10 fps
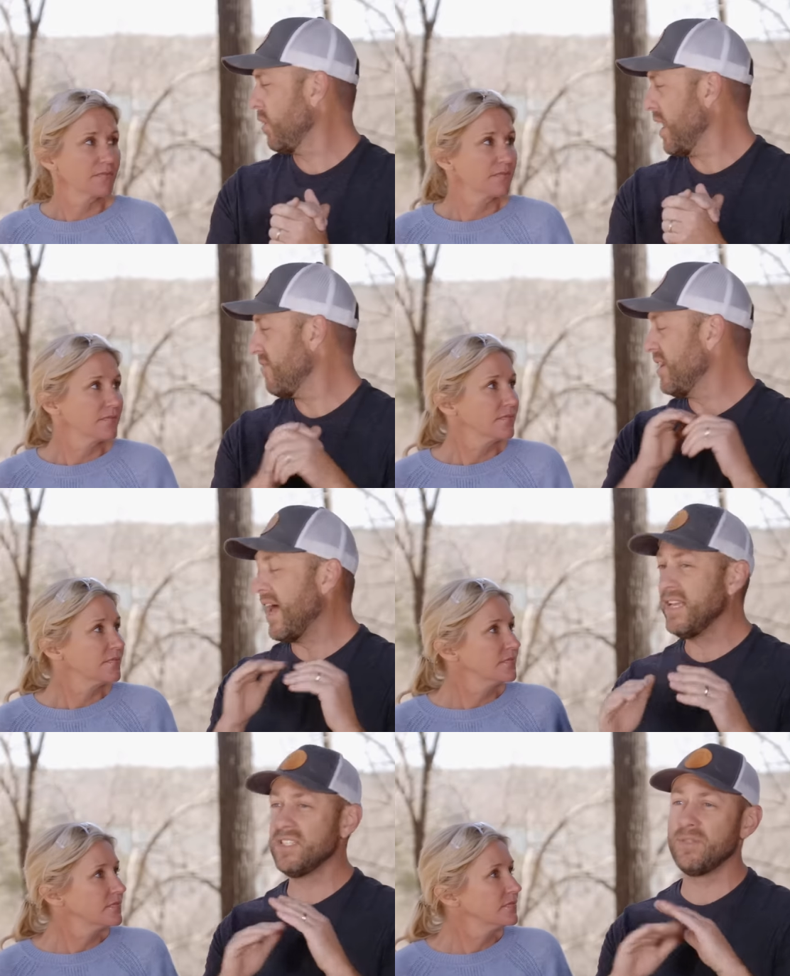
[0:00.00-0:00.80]
Speaker 1: we're gonna have a
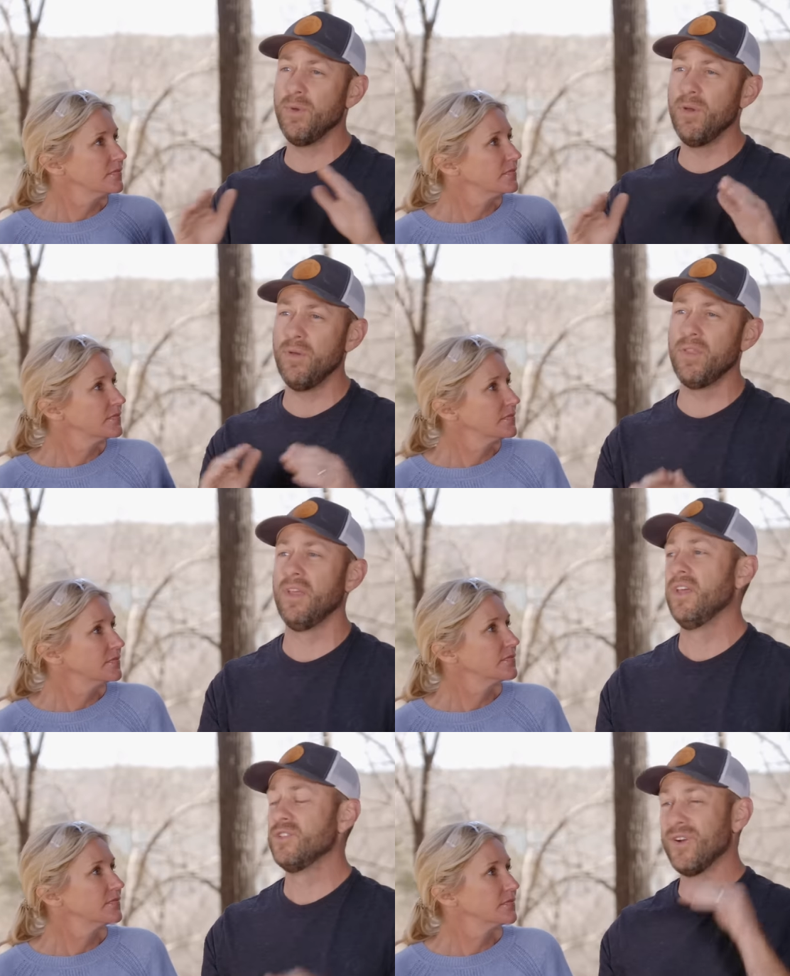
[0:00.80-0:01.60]
nice, smooth
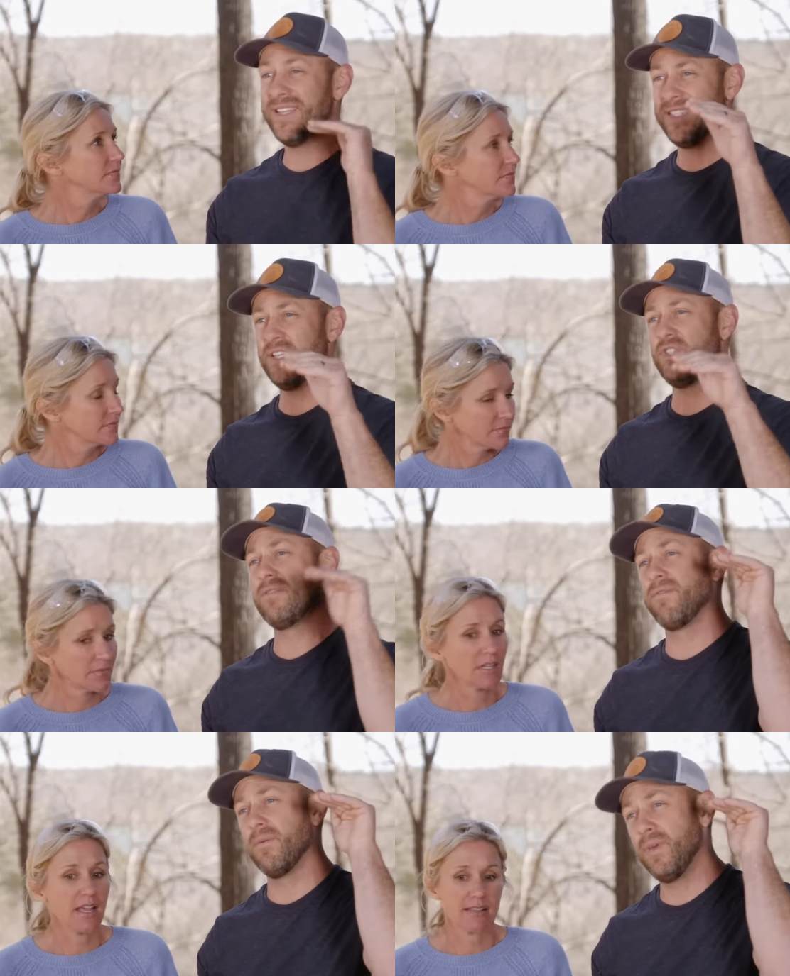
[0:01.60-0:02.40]
transition
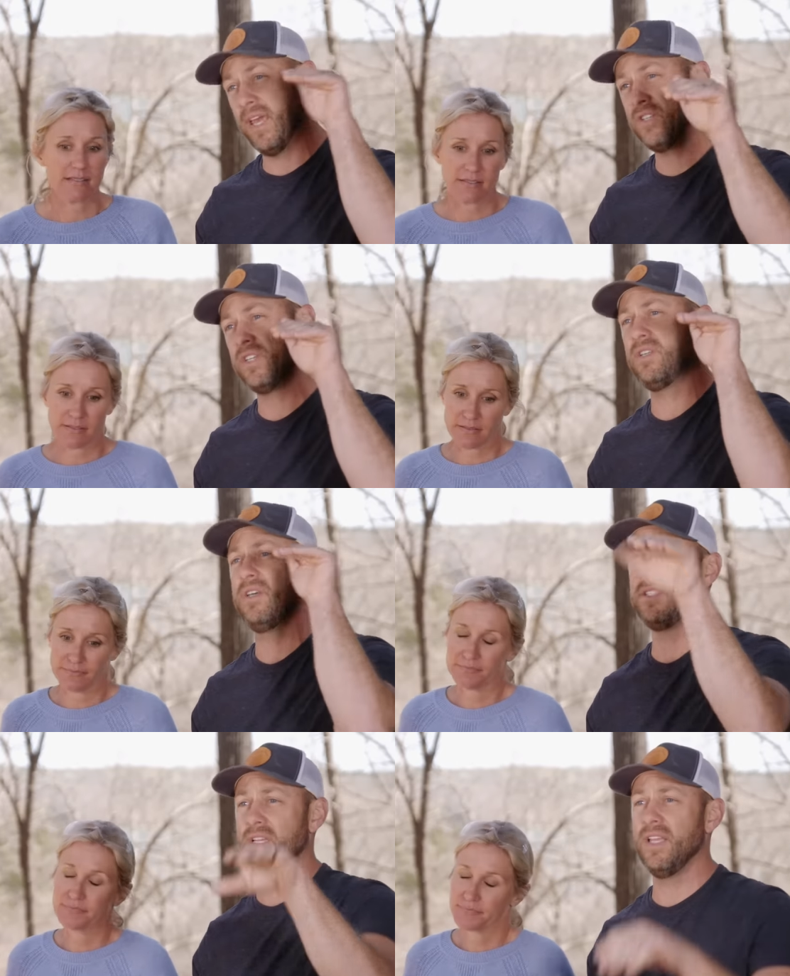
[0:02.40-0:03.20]
from kitchen
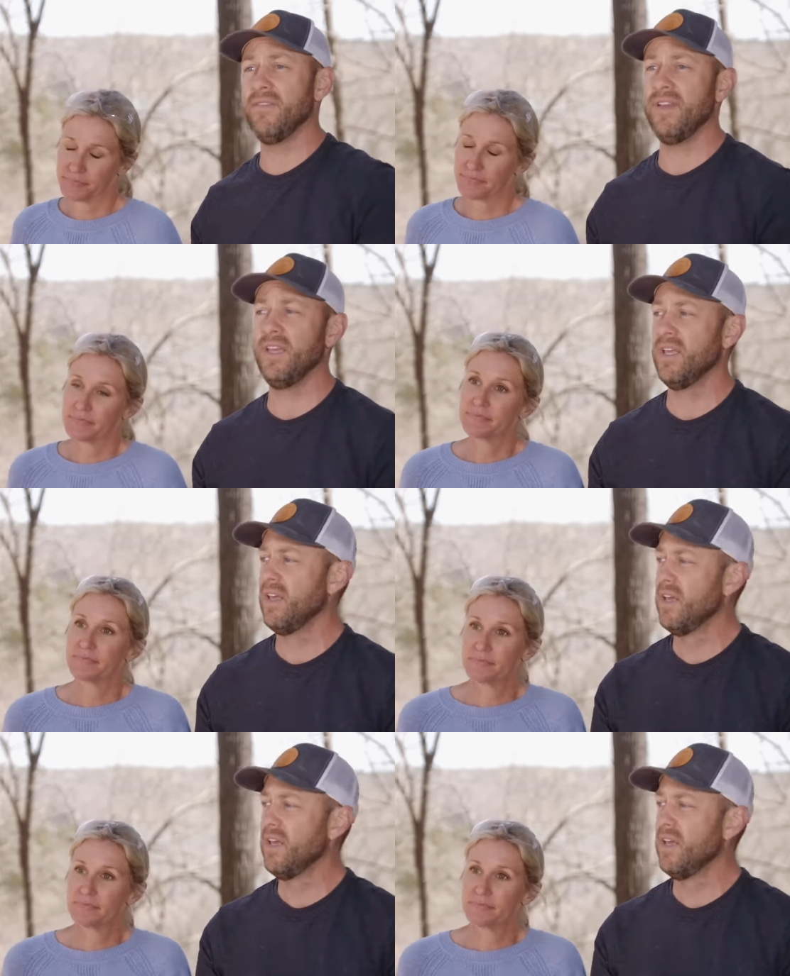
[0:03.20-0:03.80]
to living.